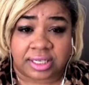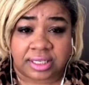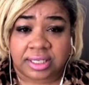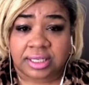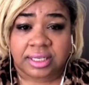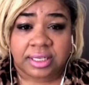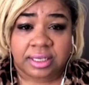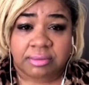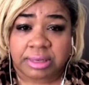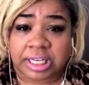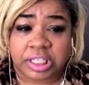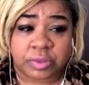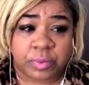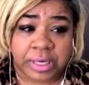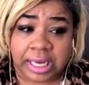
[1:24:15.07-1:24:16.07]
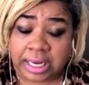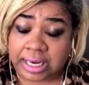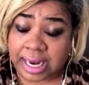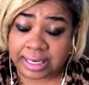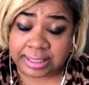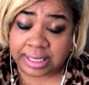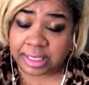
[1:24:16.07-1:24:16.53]
Because we, a lot of
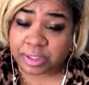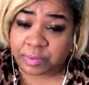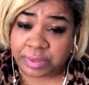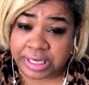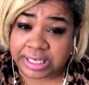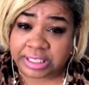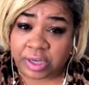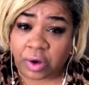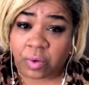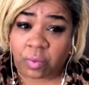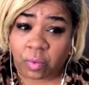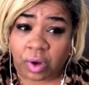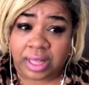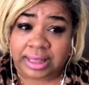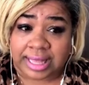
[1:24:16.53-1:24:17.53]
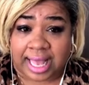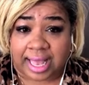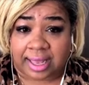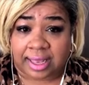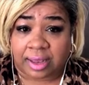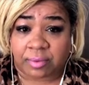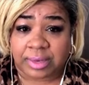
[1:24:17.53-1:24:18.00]
times we don't want that.
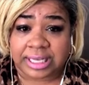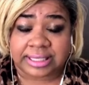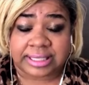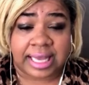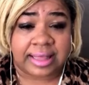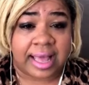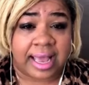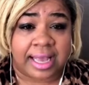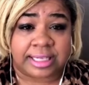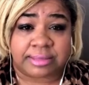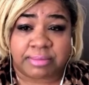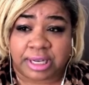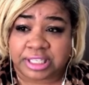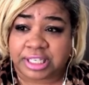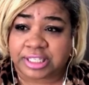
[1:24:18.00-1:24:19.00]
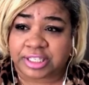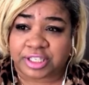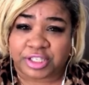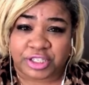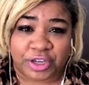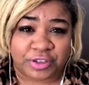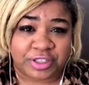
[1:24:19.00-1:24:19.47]
And we can say that as much as the
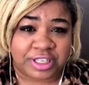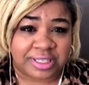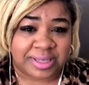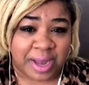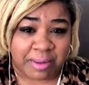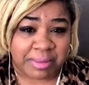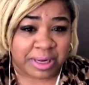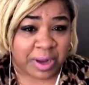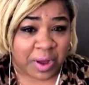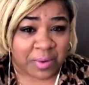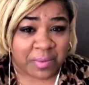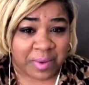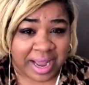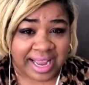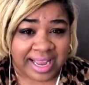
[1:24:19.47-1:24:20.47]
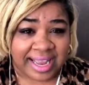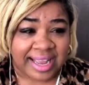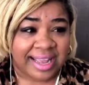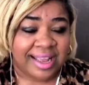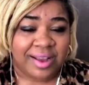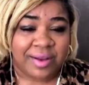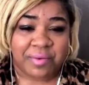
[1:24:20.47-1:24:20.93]
church has come a long way,
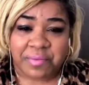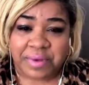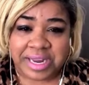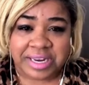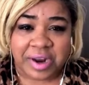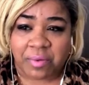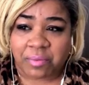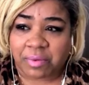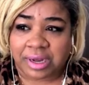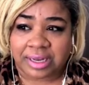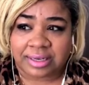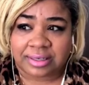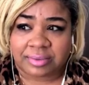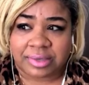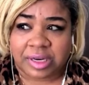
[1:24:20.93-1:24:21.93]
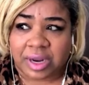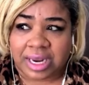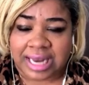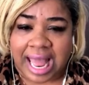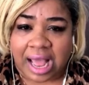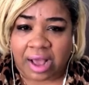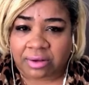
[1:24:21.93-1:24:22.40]
we don't want, we don't
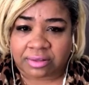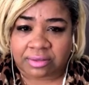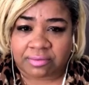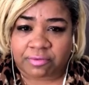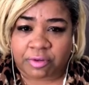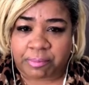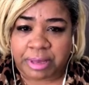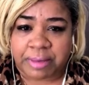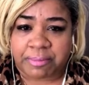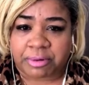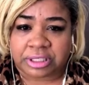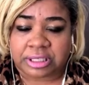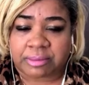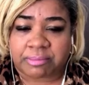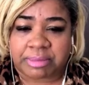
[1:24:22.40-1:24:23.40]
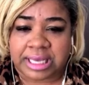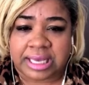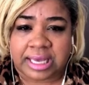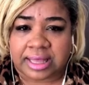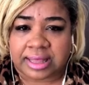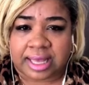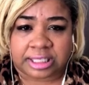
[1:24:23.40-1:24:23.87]
allow for people to be in
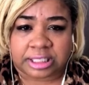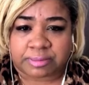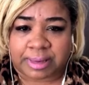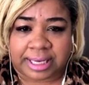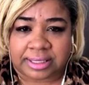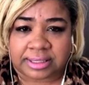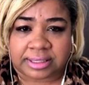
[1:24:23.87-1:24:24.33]
that space.